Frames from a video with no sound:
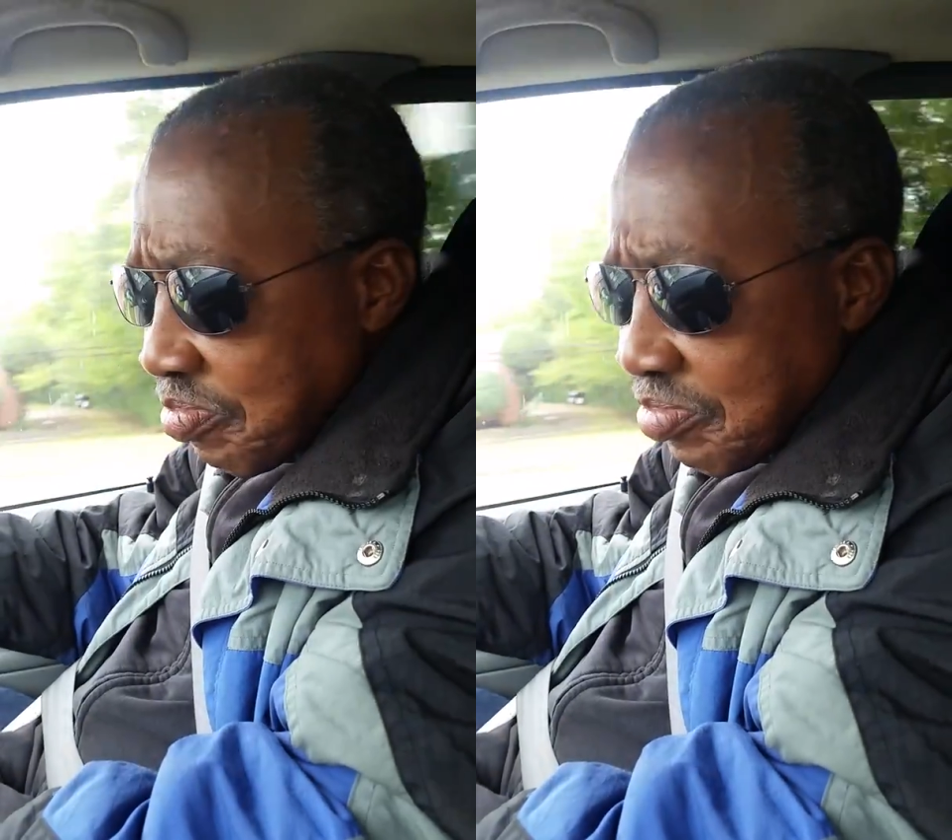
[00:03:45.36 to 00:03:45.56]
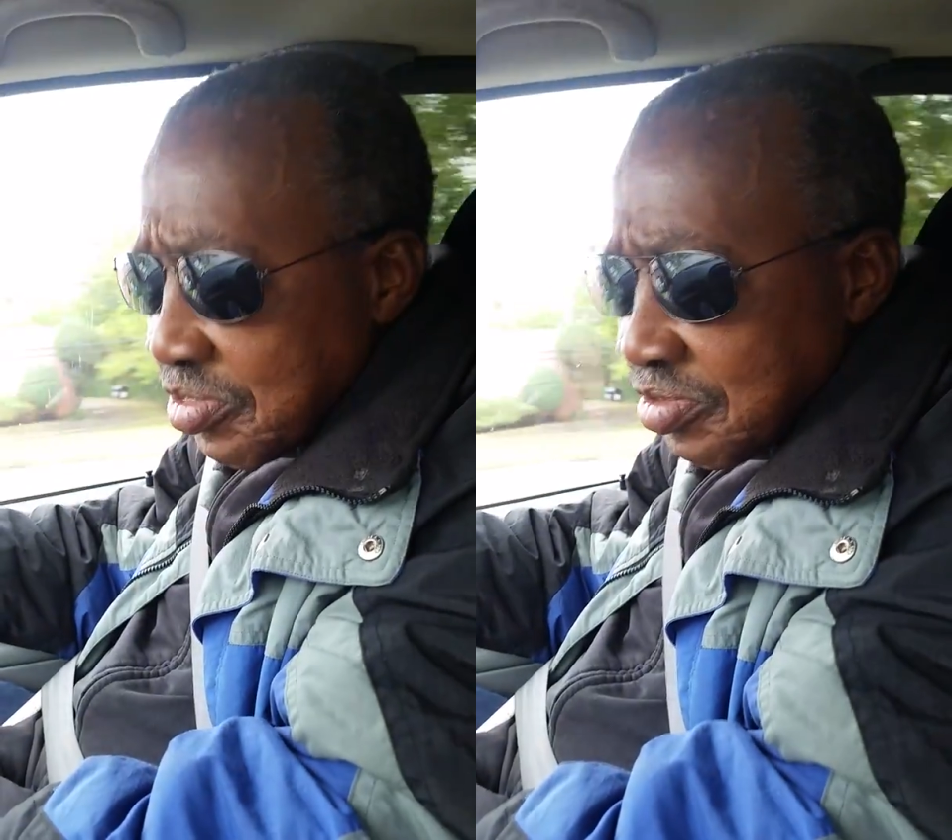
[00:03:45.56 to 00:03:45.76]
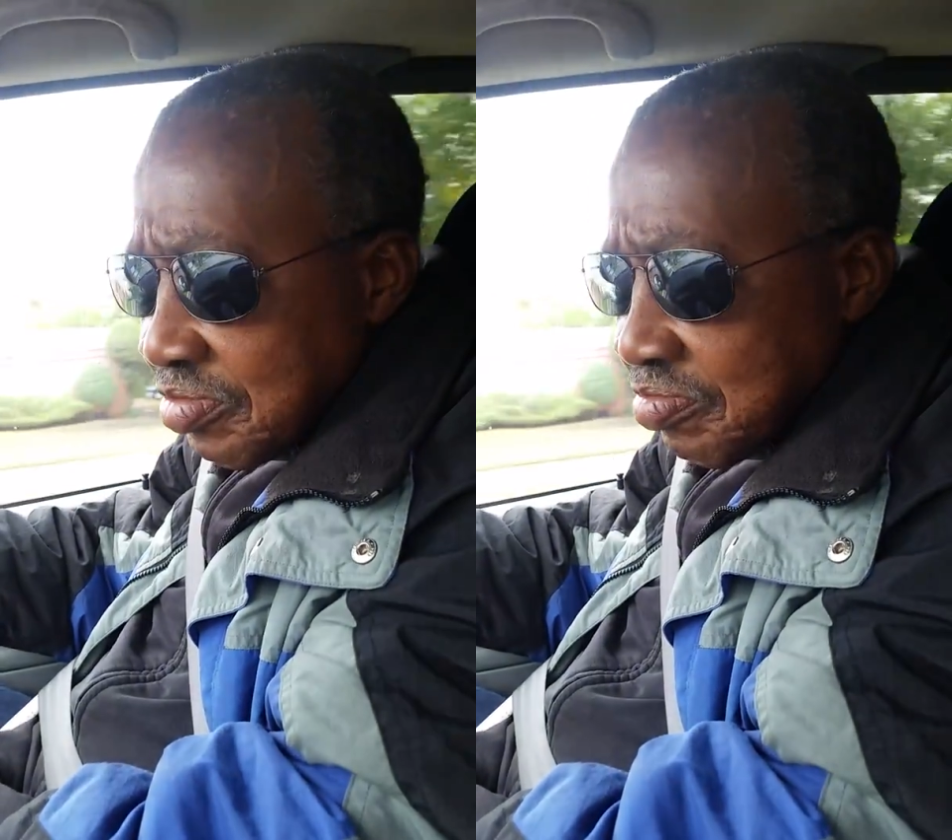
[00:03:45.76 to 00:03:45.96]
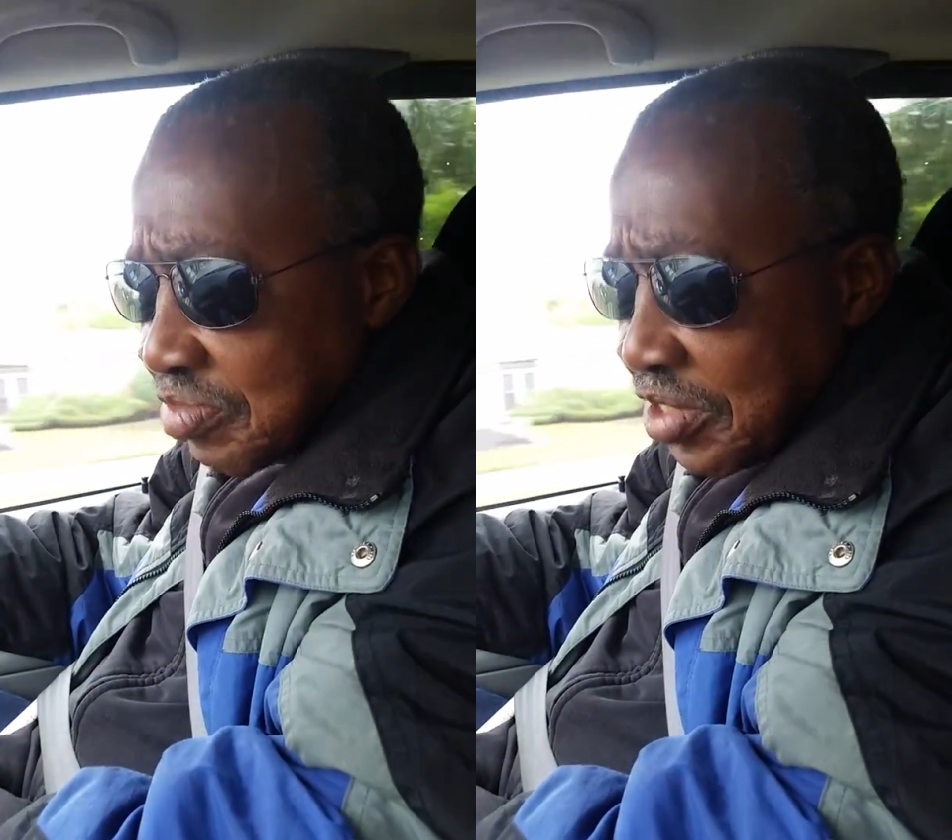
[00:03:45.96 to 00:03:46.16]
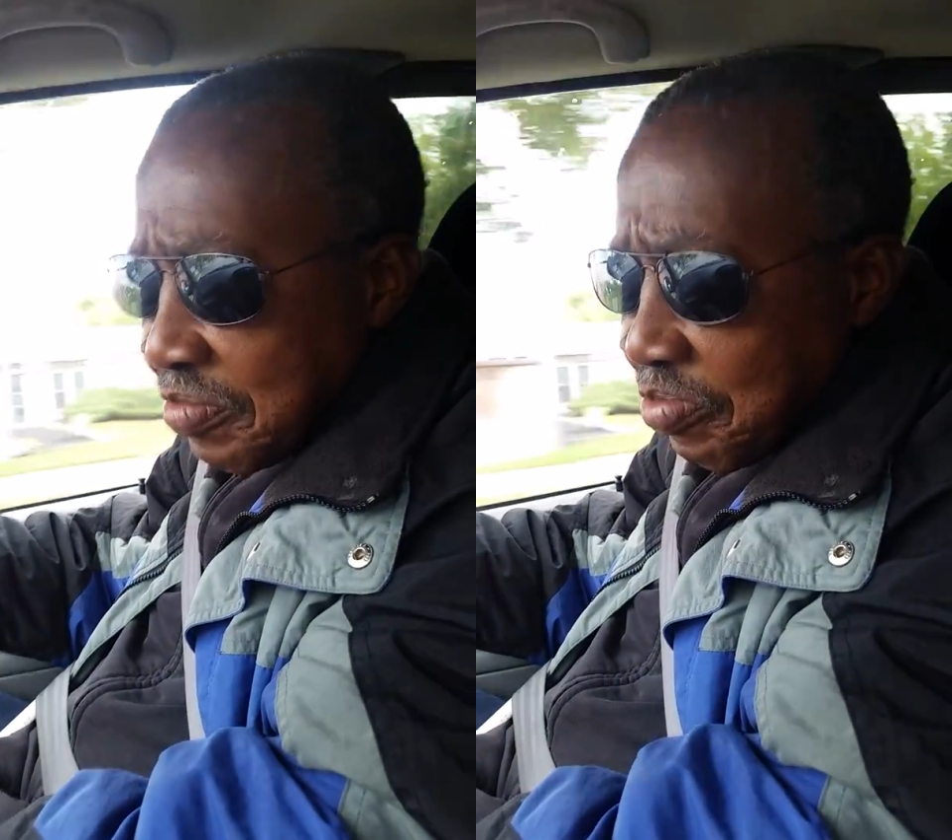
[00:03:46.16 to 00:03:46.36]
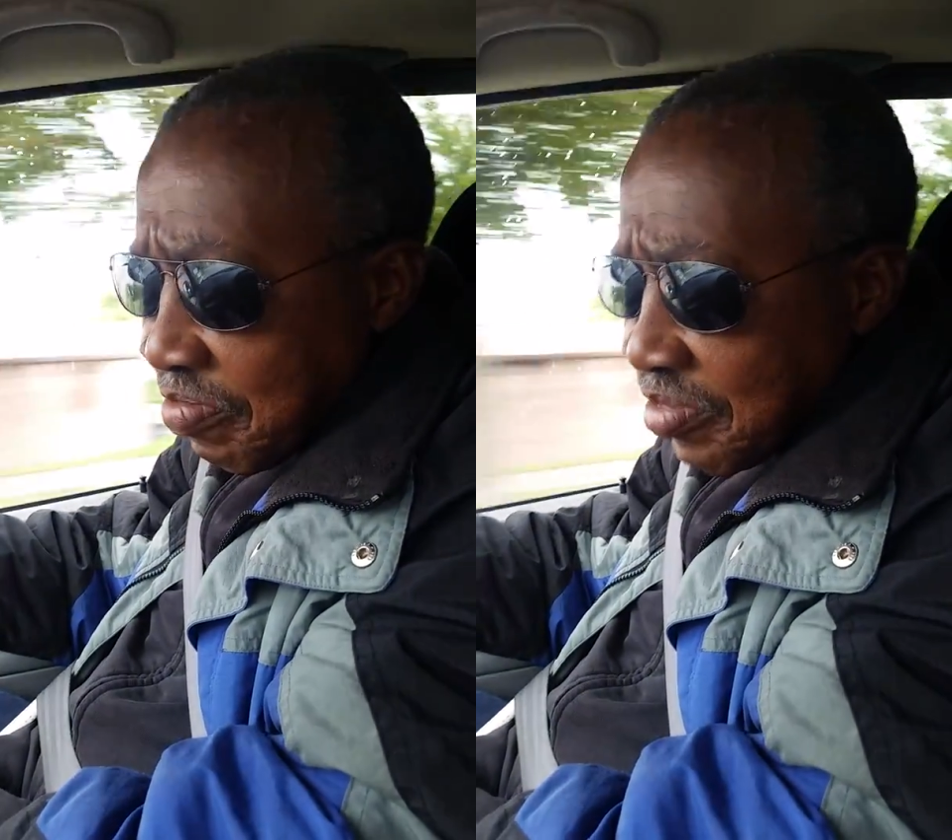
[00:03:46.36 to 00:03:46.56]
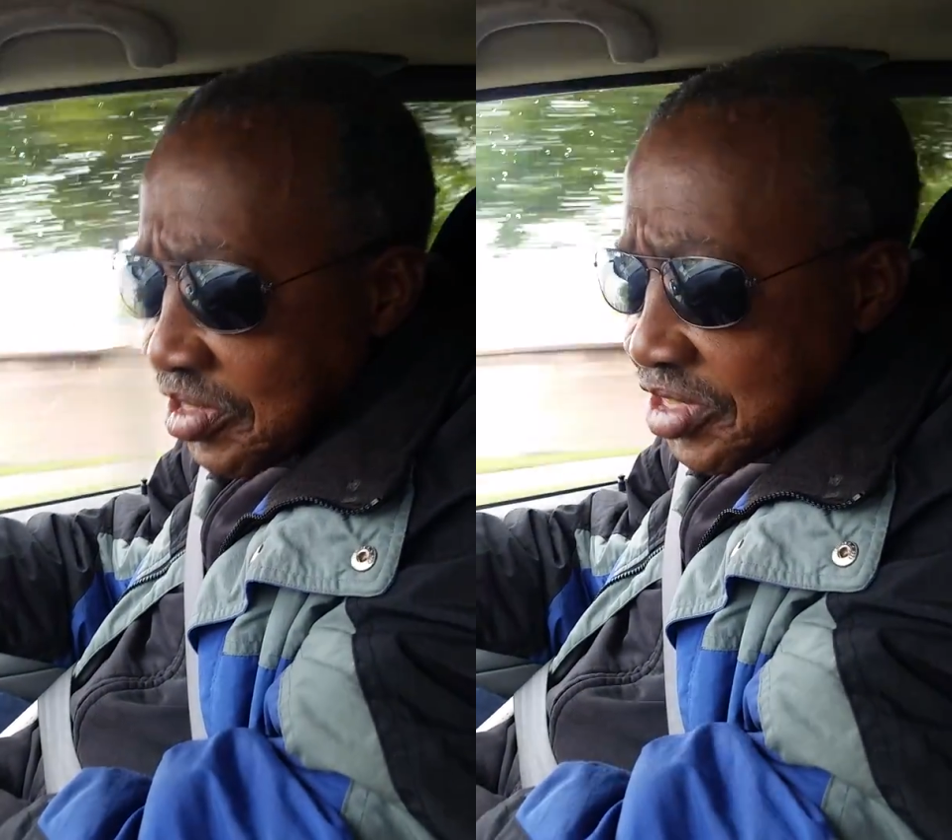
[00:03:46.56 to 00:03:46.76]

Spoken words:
underprivileged, as